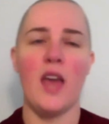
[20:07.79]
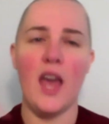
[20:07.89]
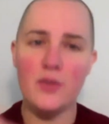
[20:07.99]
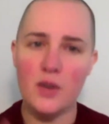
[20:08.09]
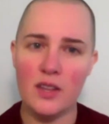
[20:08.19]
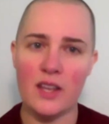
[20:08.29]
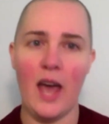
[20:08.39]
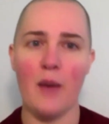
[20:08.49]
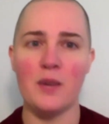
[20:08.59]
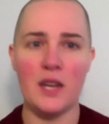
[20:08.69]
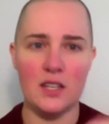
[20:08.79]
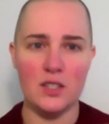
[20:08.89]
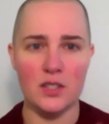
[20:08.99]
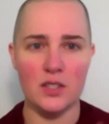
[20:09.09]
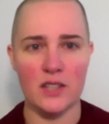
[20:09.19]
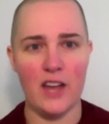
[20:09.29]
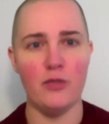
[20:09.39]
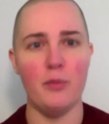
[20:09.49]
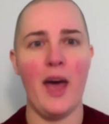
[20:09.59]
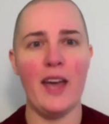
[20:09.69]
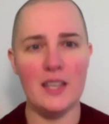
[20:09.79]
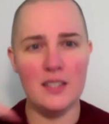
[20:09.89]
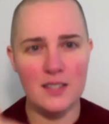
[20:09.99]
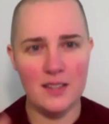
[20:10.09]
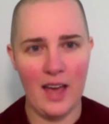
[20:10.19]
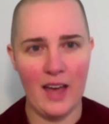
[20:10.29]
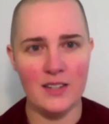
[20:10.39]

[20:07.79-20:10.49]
everything happening into your life back into that.